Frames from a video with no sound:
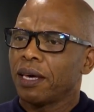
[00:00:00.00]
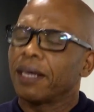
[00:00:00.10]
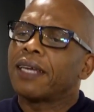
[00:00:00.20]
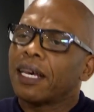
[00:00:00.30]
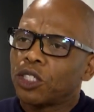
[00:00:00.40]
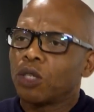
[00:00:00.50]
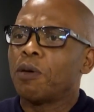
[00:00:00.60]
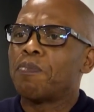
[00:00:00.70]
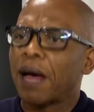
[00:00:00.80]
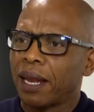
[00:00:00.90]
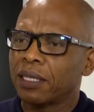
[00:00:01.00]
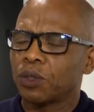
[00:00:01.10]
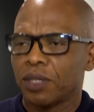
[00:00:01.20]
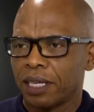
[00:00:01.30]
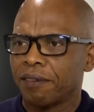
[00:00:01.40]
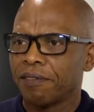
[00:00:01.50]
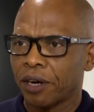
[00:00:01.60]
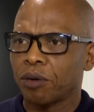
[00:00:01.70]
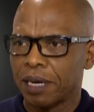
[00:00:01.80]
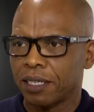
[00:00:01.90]
It has to be balanced with the
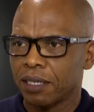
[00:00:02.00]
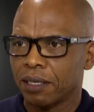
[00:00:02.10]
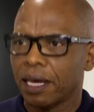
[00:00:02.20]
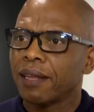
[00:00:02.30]
environment.